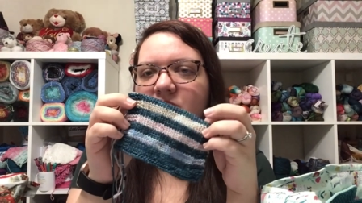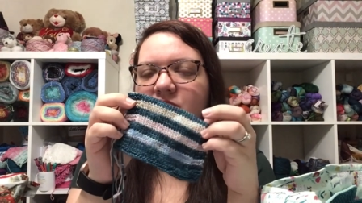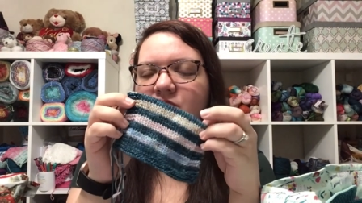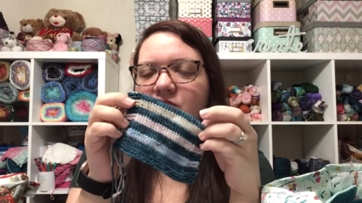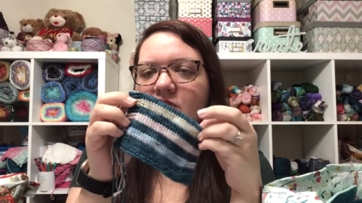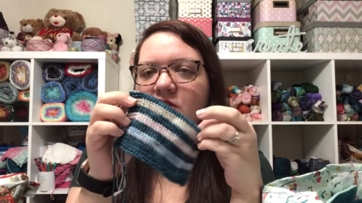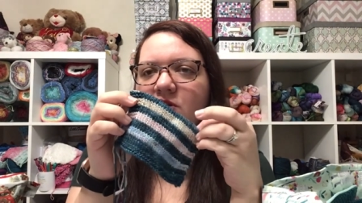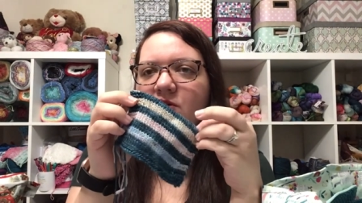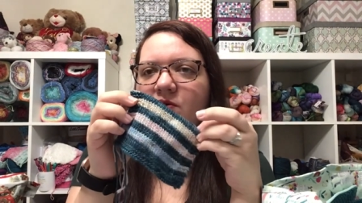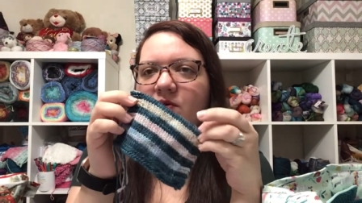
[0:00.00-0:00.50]

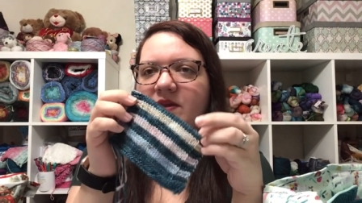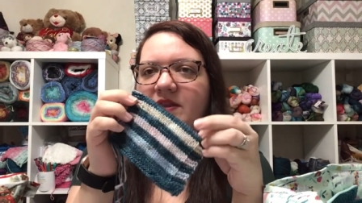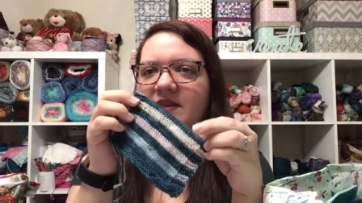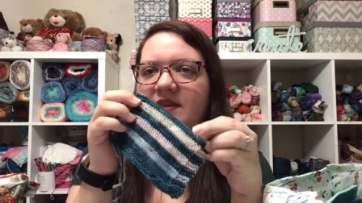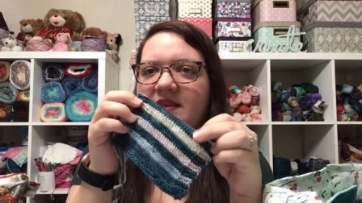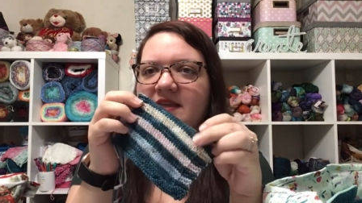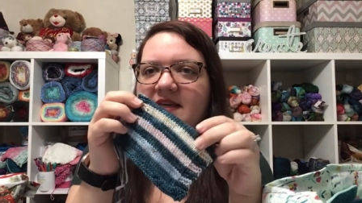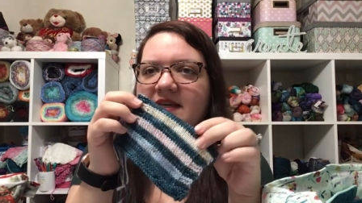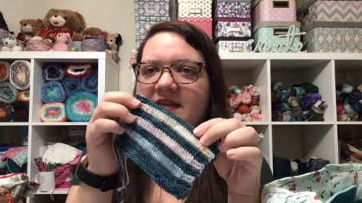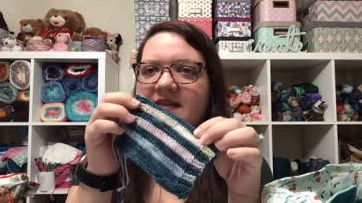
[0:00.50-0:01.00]
So
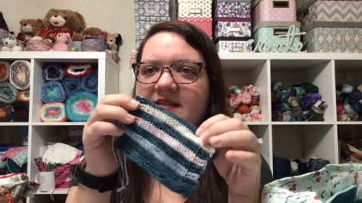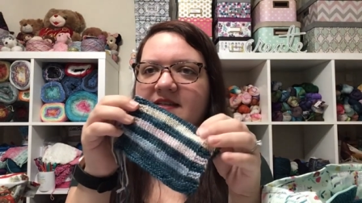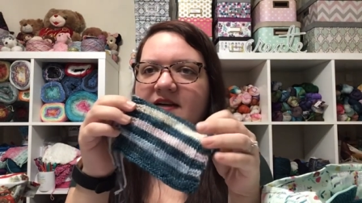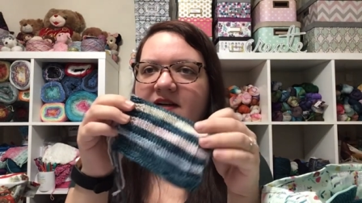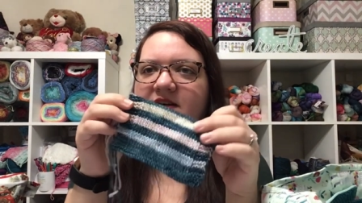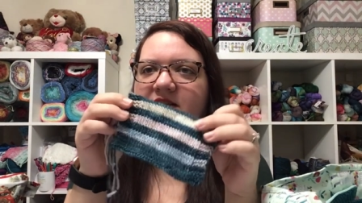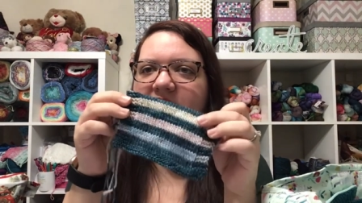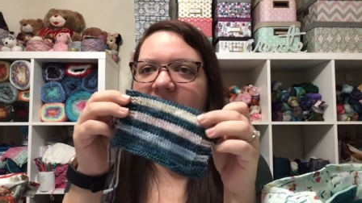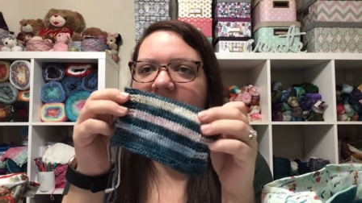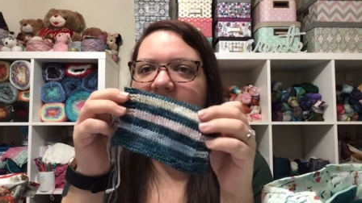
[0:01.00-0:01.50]
these
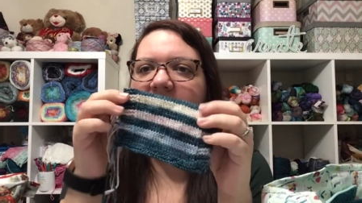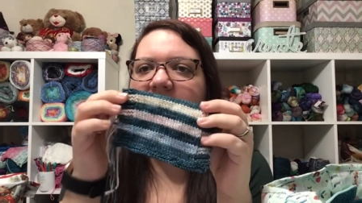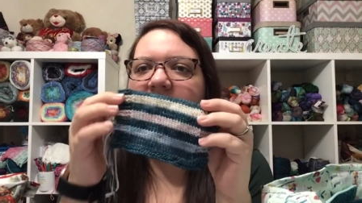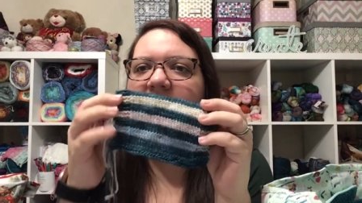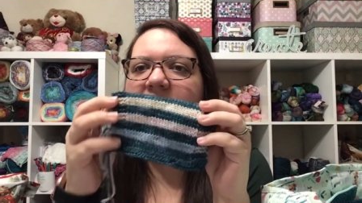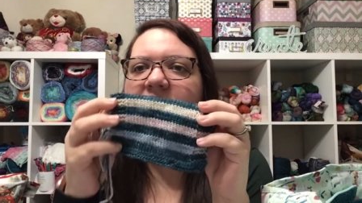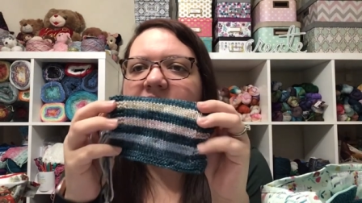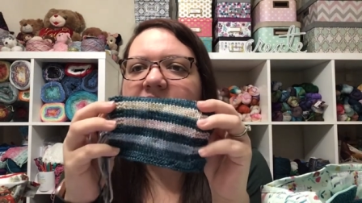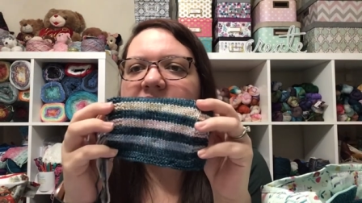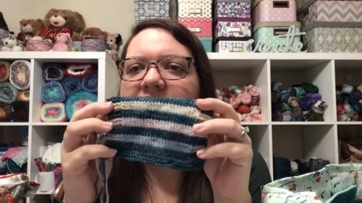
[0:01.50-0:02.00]
are the
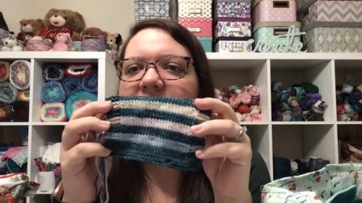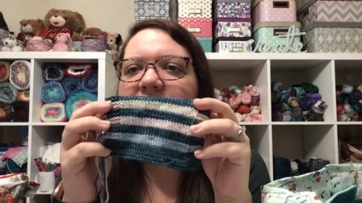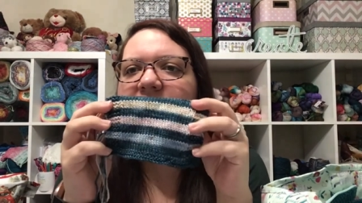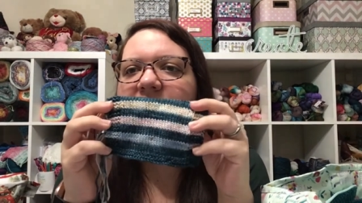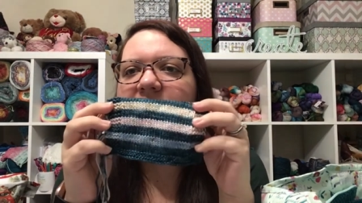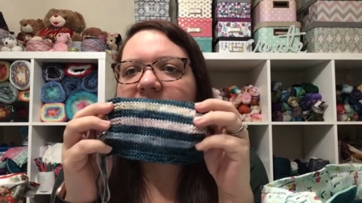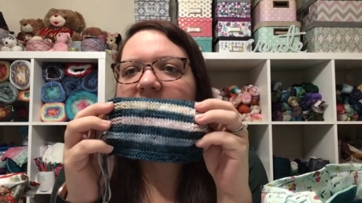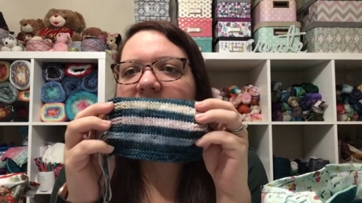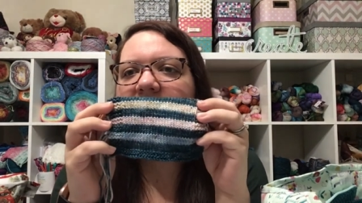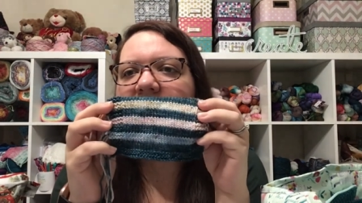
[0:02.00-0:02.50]

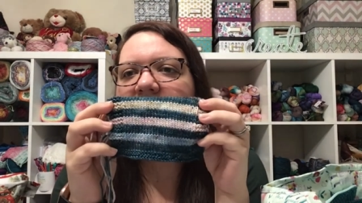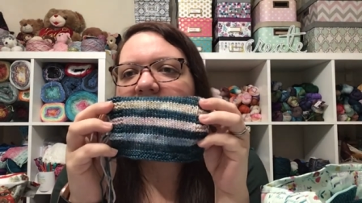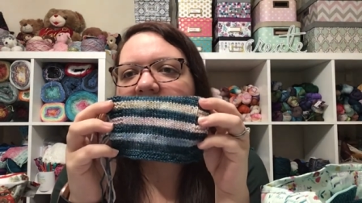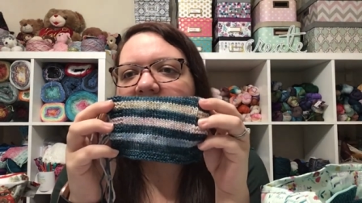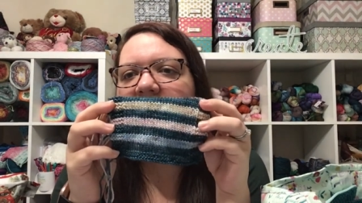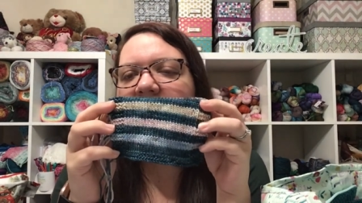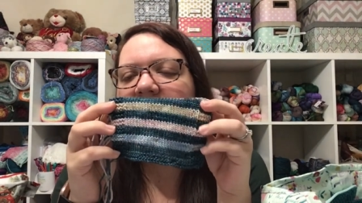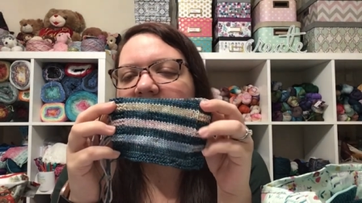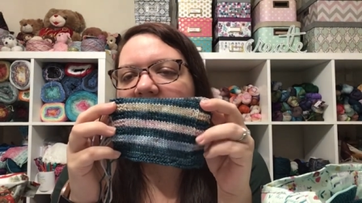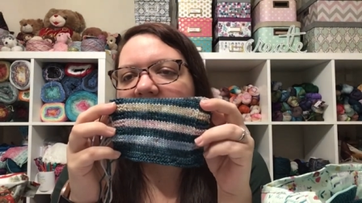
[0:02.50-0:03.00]
colors
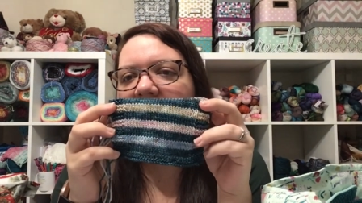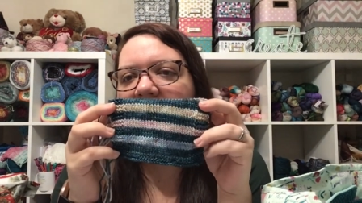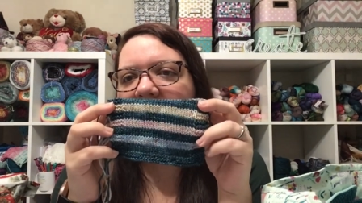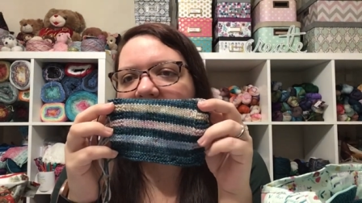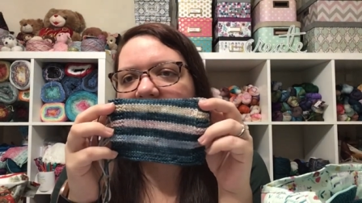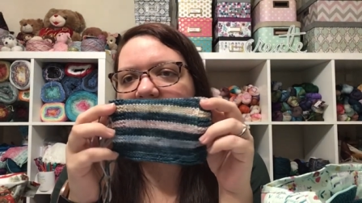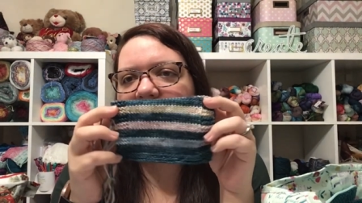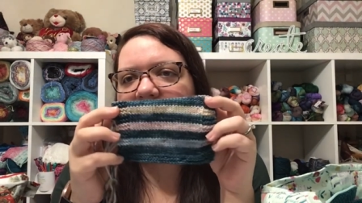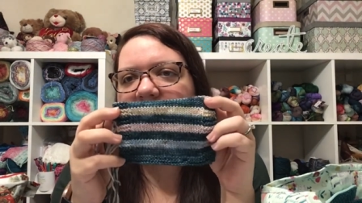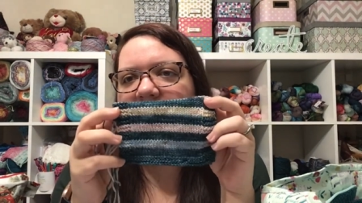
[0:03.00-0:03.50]

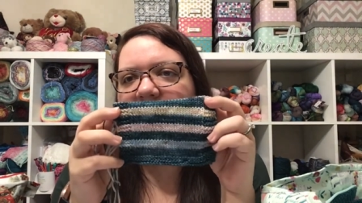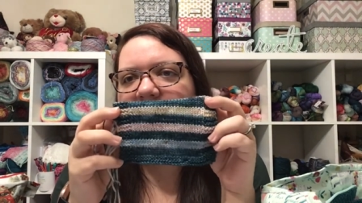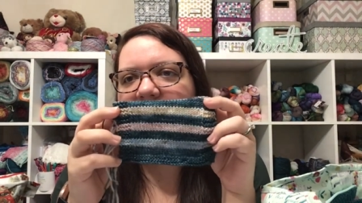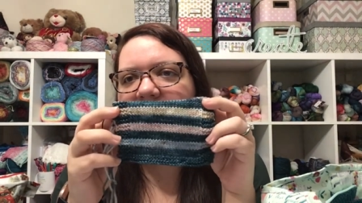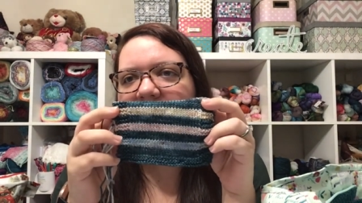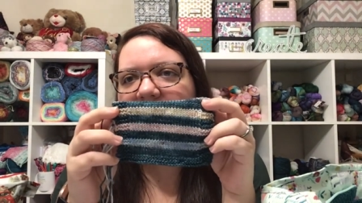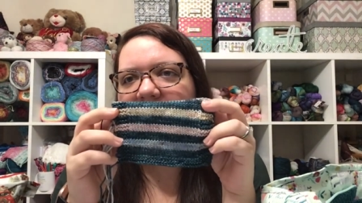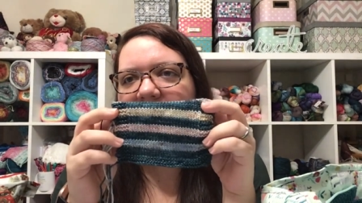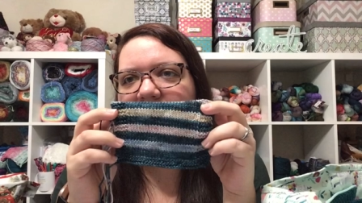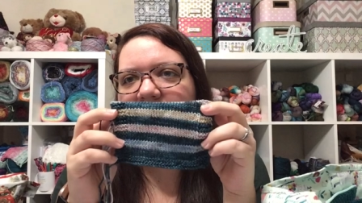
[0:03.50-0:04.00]
I will be
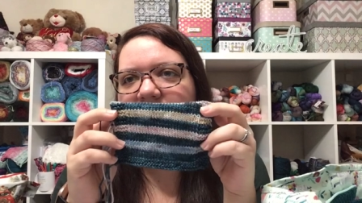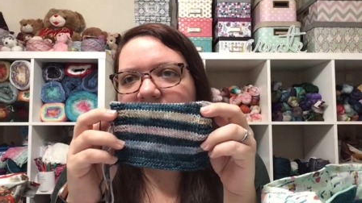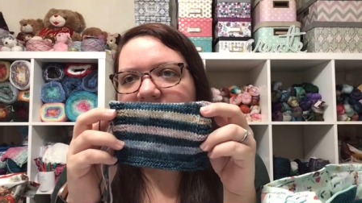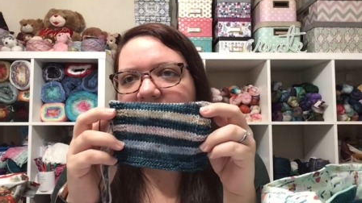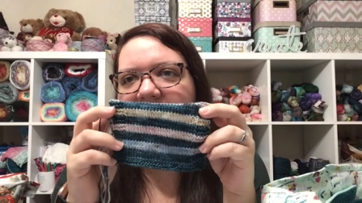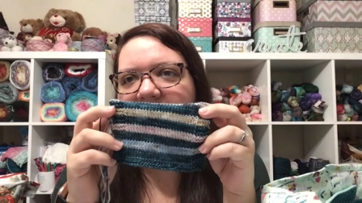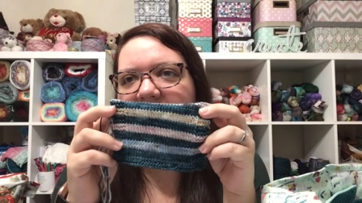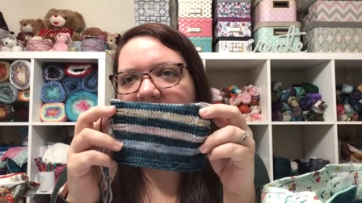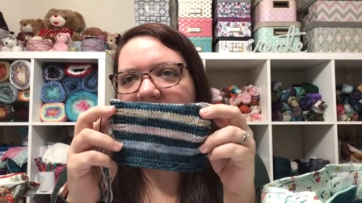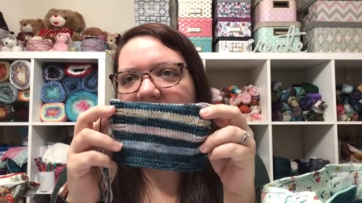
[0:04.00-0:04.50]

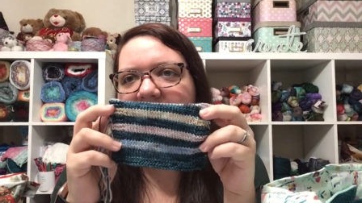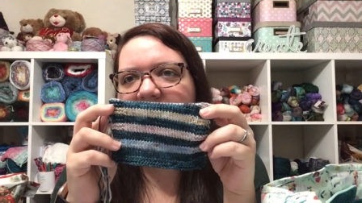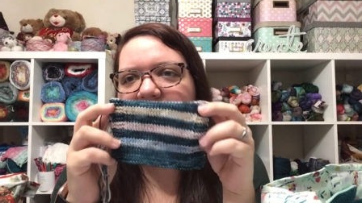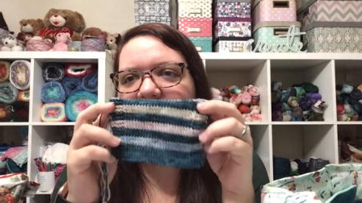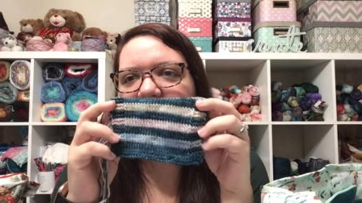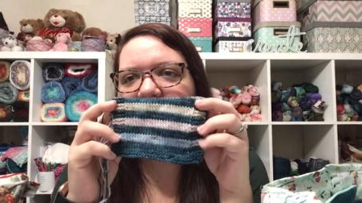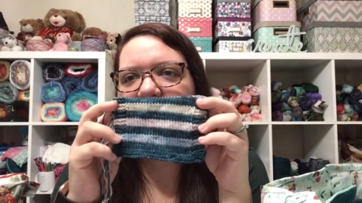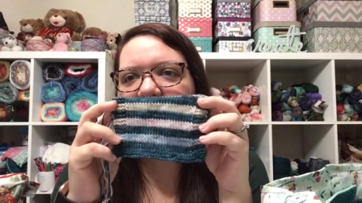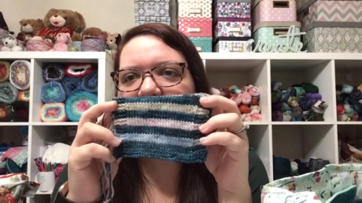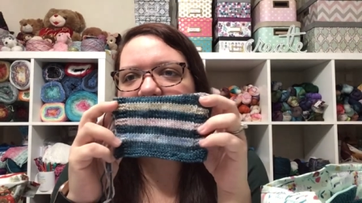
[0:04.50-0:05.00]
using and I'm
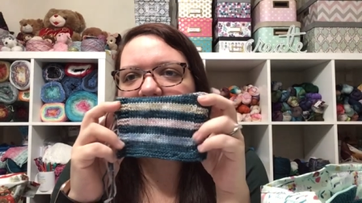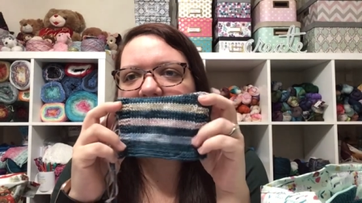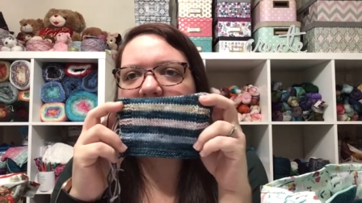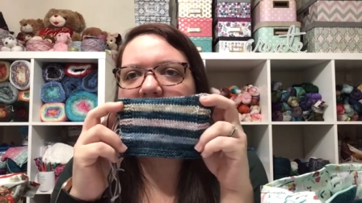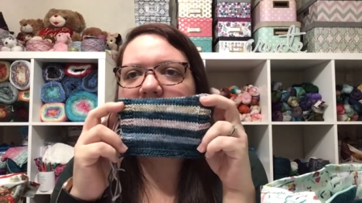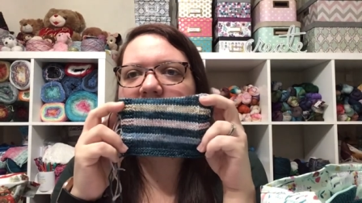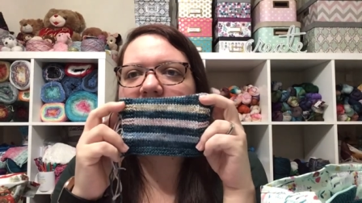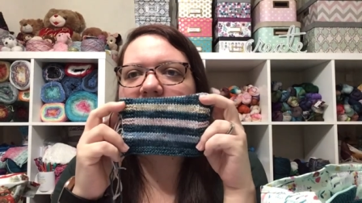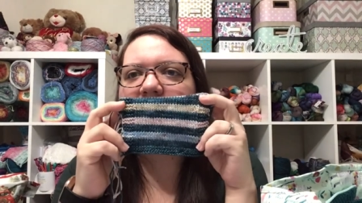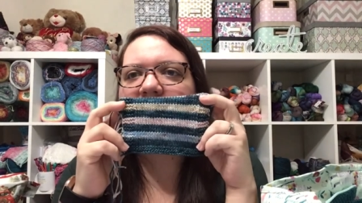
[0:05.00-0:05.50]

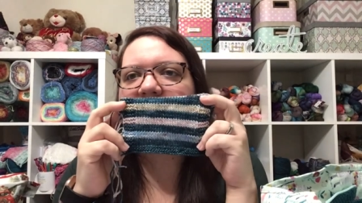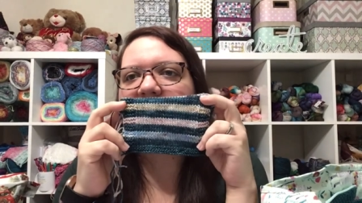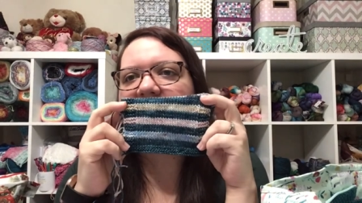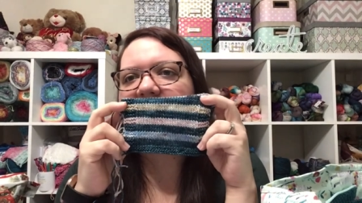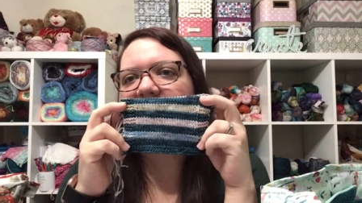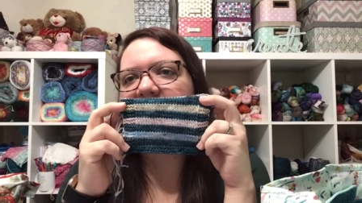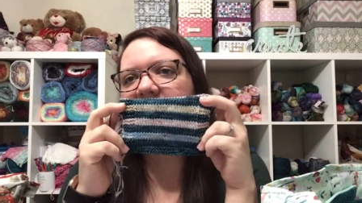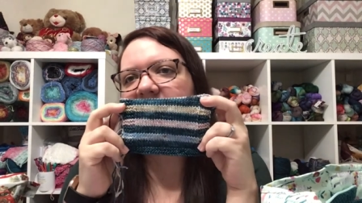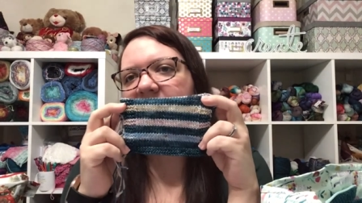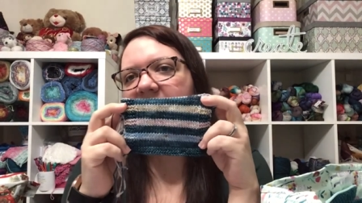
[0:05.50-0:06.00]
so
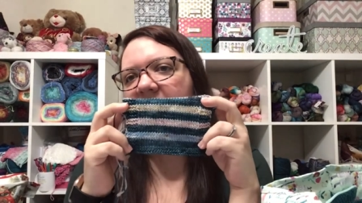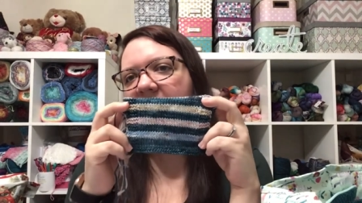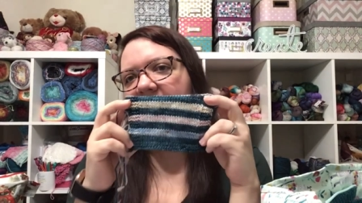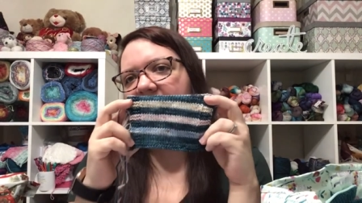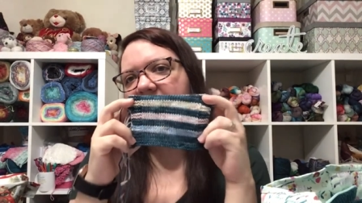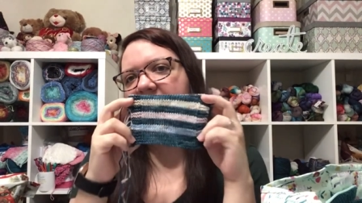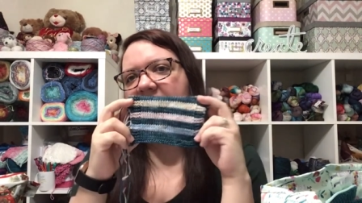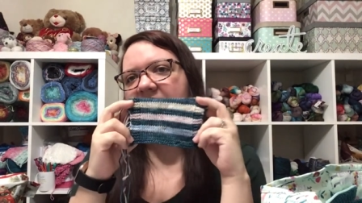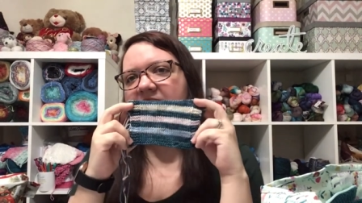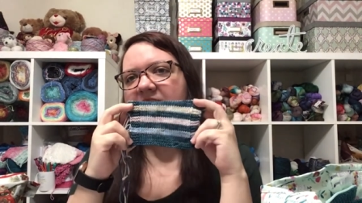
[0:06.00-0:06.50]
excited
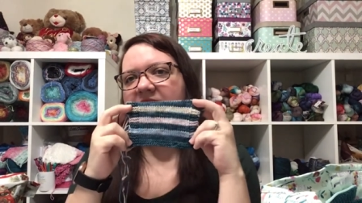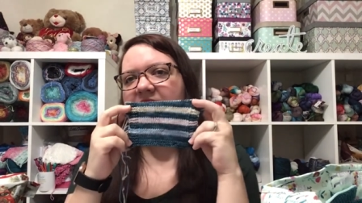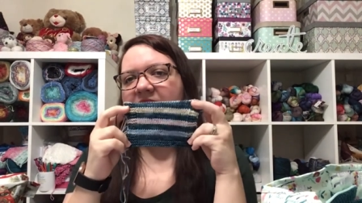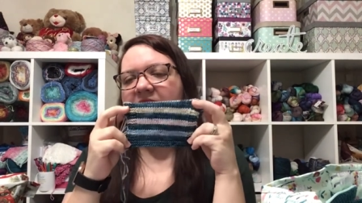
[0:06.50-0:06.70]
excited.